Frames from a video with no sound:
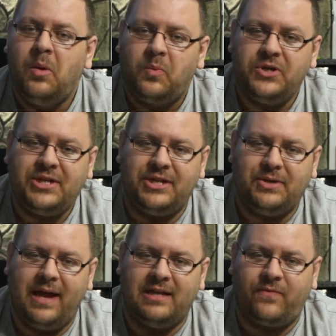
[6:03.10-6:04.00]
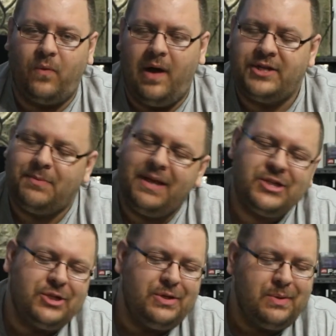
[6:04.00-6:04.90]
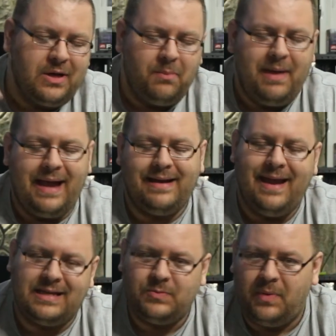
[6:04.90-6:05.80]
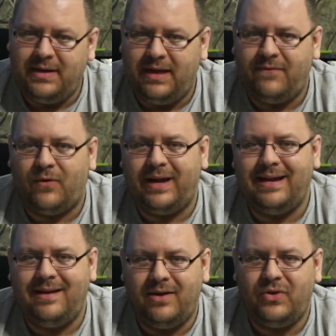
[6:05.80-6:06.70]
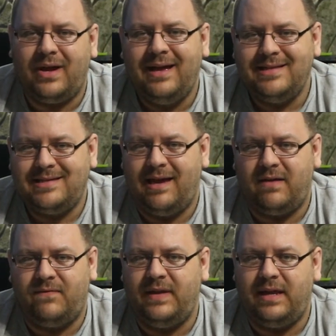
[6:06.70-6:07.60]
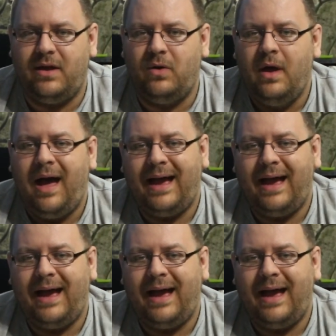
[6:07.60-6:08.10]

Appreciate you guys for watching. Make sure you come back next Monday for another tech video.